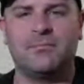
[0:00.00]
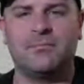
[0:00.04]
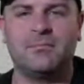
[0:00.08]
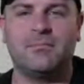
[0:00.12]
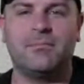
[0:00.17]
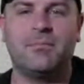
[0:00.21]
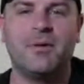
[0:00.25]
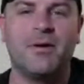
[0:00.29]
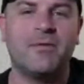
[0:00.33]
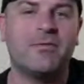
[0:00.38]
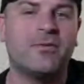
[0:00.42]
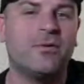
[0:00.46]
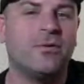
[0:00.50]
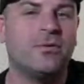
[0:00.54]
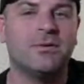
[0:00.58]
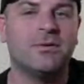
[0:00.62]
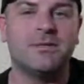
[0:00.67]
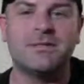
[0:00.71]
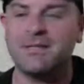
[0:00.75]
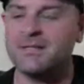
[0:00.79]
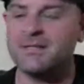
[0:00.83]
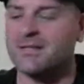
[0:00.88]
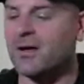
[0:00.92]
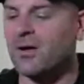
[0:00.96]
Of
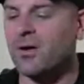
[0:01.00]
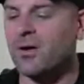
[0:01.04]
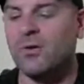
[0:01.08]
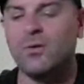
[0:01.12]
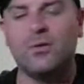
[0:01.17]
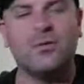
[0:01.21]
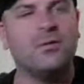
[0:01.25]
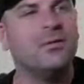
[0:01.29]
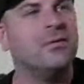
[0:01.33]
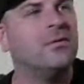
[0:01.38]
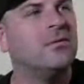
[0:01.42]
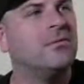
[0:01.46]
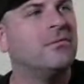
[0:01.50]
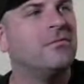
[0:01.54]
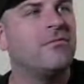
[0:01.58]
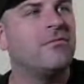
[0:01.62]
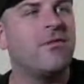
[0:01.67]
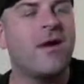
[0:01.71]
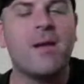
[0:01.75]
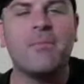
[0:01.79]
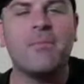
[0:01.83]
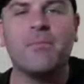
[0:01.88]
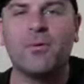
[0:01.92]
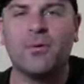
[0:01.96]
course, there's a whole
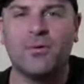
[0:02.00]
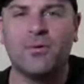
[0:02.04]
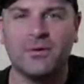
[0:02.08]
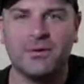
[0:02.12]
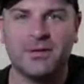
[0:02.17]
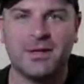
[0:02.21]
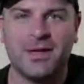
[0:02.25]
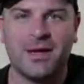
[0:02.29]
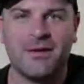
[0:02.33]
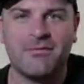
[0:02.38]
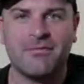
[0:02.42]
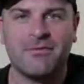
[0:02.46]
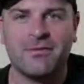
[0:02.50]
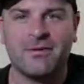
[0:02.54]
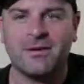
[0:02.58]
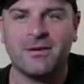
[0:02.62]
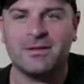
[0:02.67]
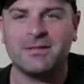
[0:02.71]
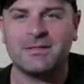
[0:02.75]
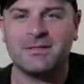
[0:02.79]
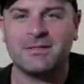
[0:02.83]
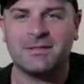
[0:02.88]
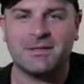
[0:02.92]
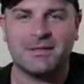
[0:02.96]
fretboard there for
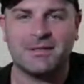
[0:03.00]
us.